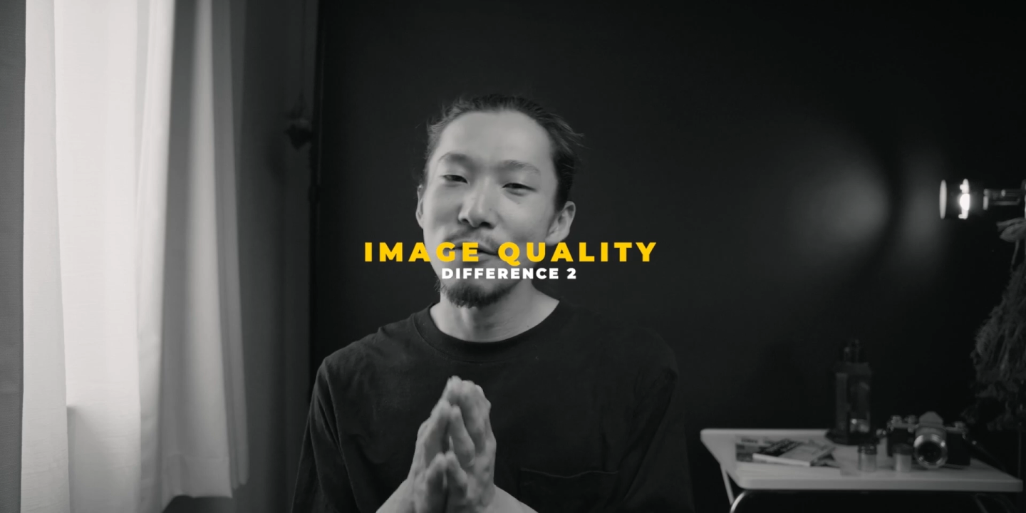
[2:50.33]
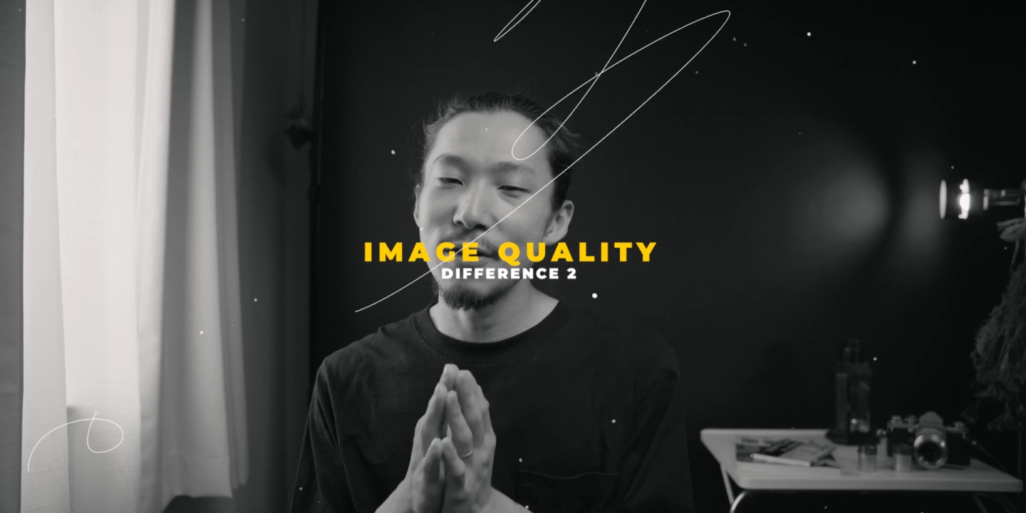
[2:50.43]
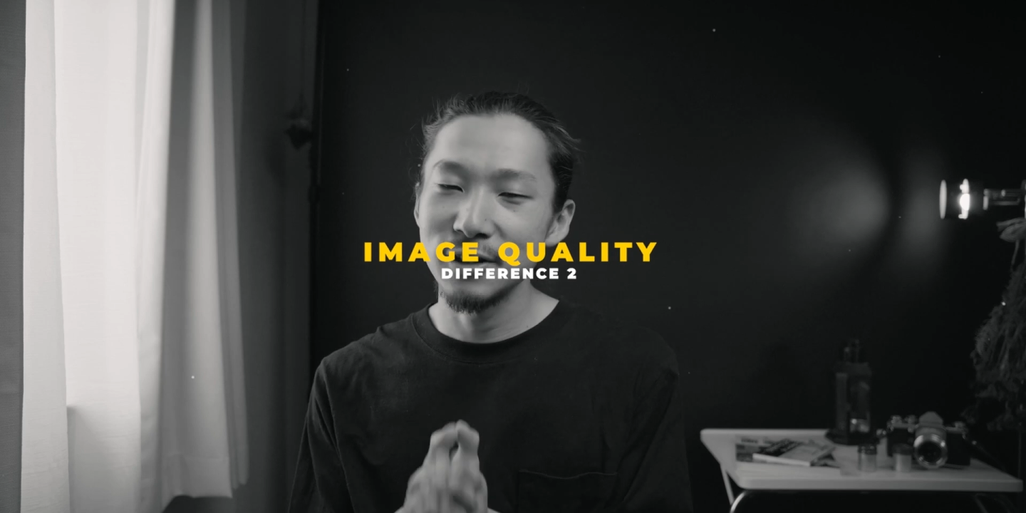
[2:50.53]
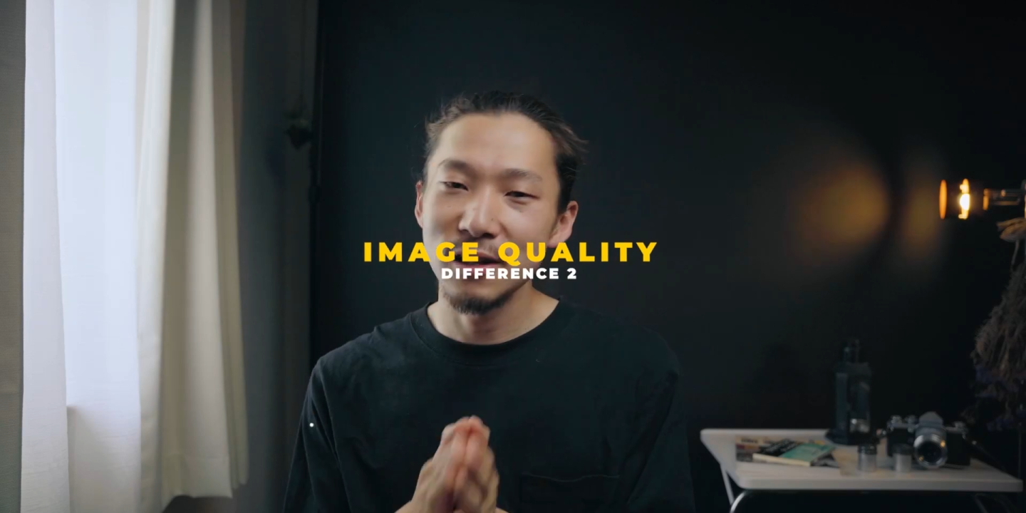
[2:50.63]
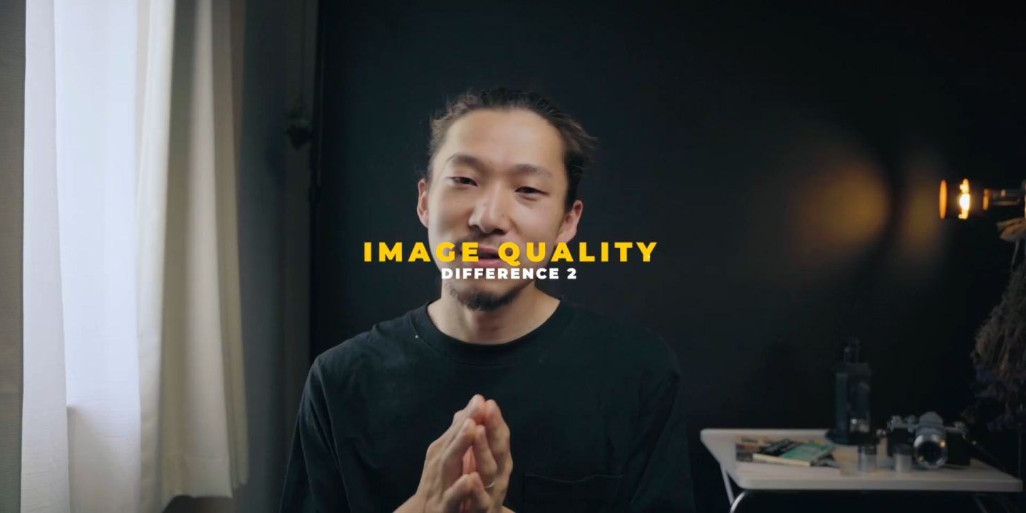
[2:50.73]

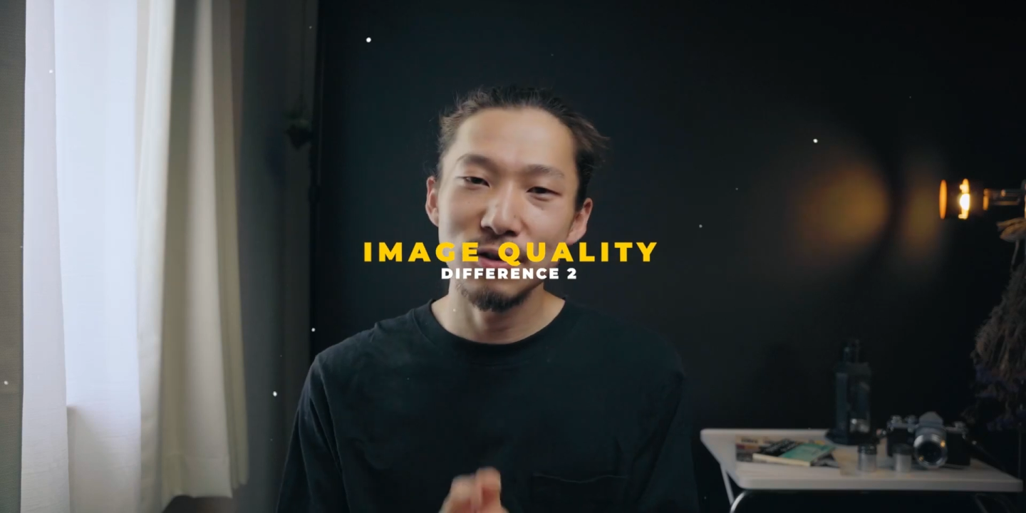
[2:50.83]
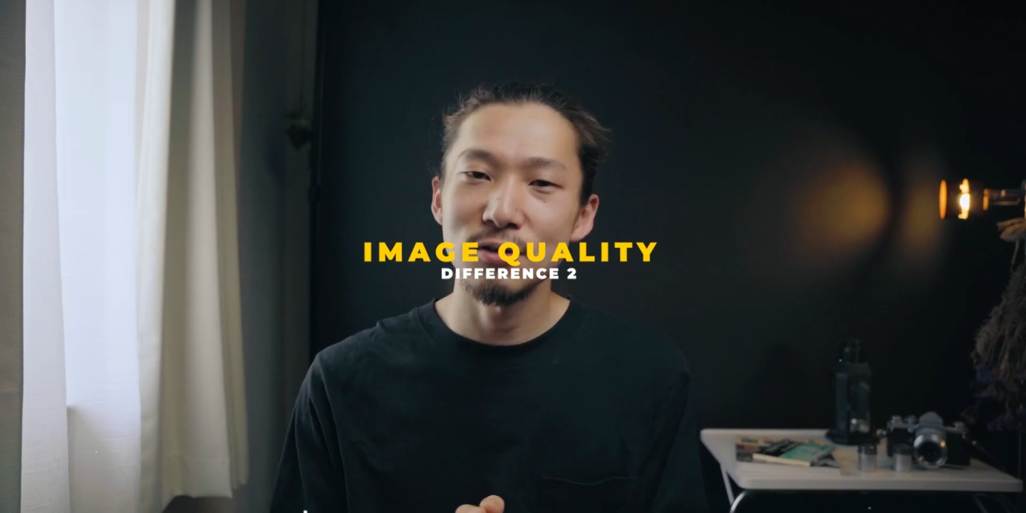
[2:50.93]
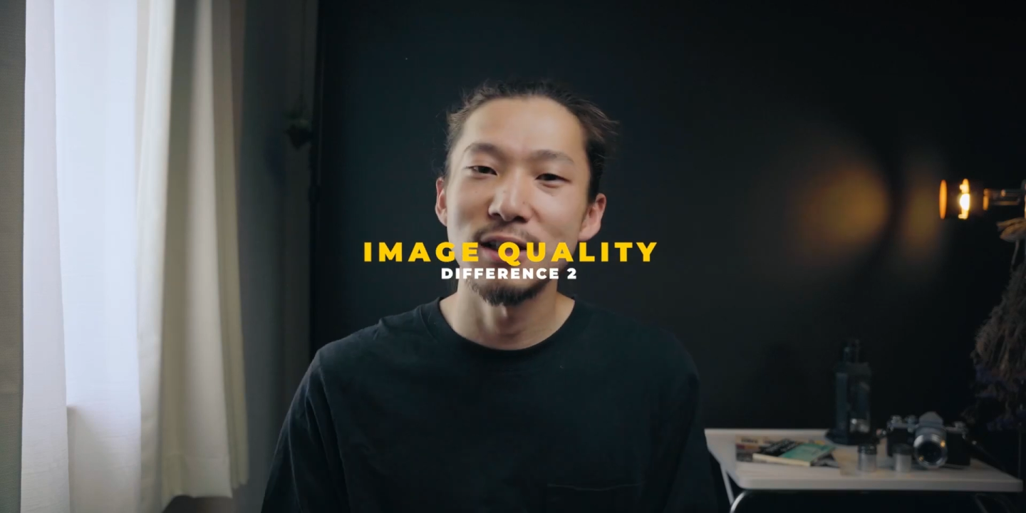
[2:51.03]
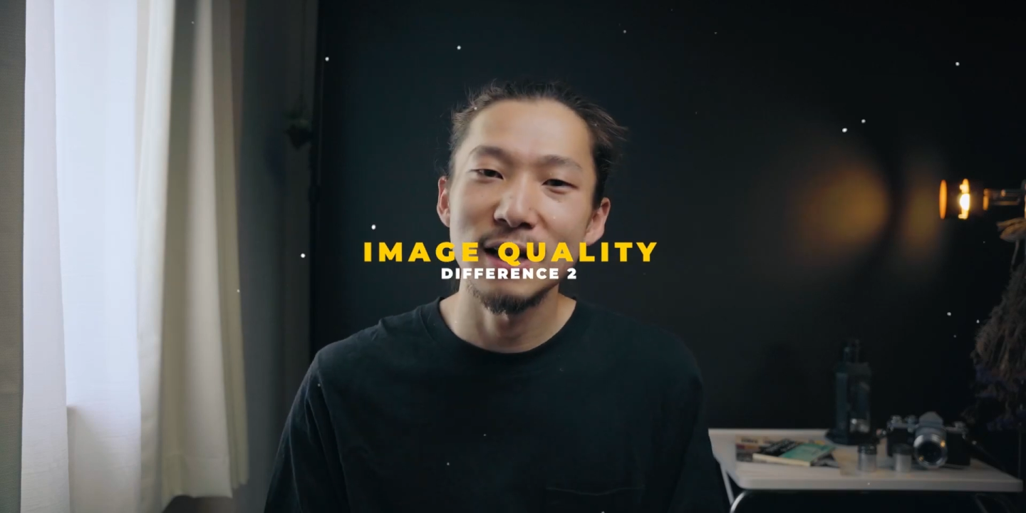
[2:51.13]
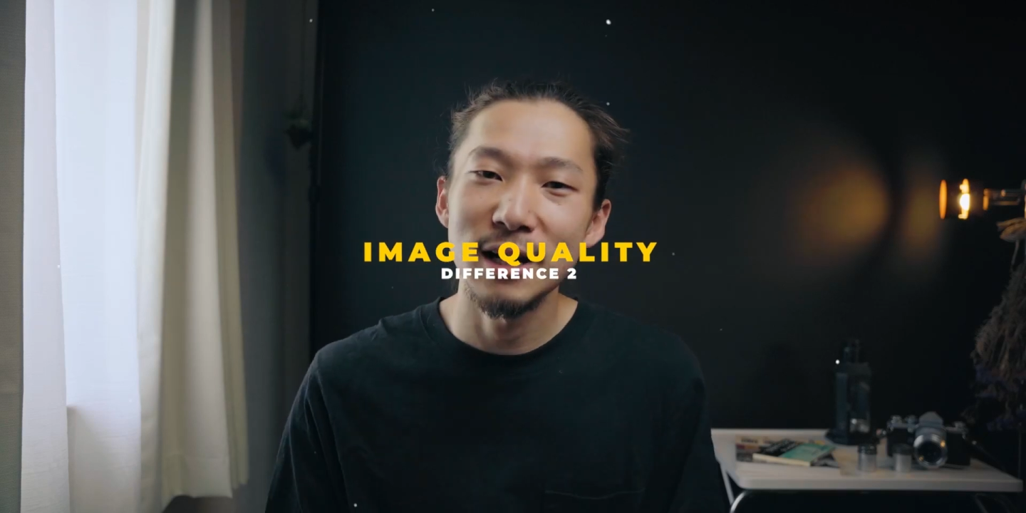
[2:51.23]
the
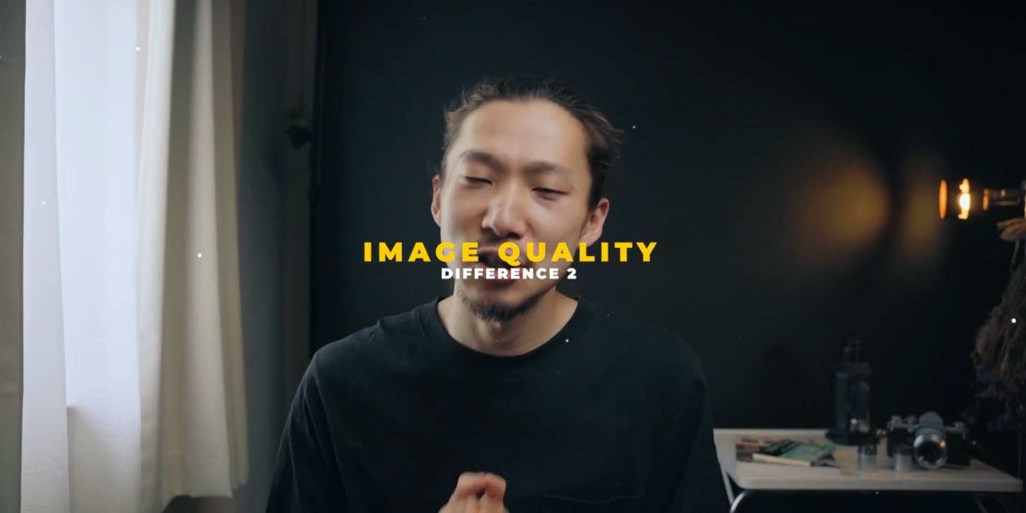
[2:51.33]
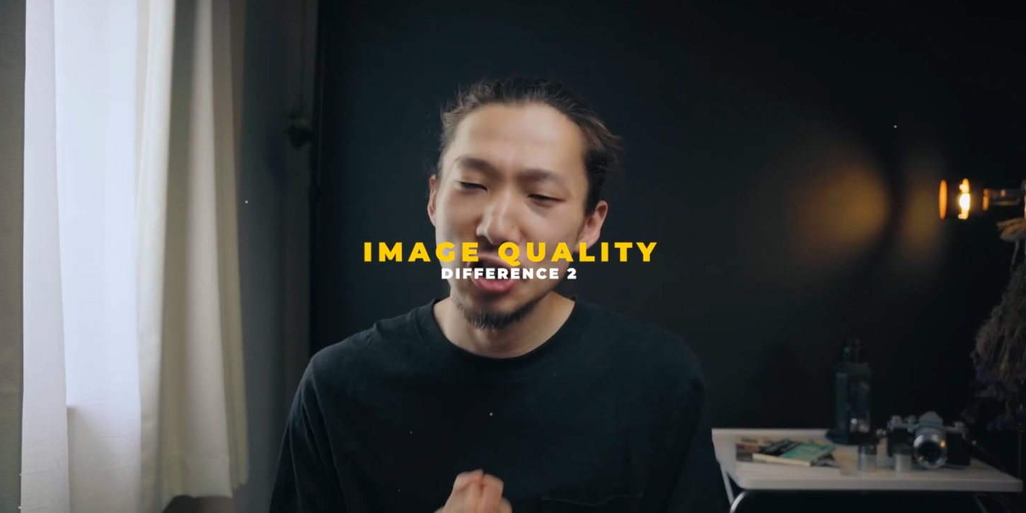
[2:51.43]
sensor size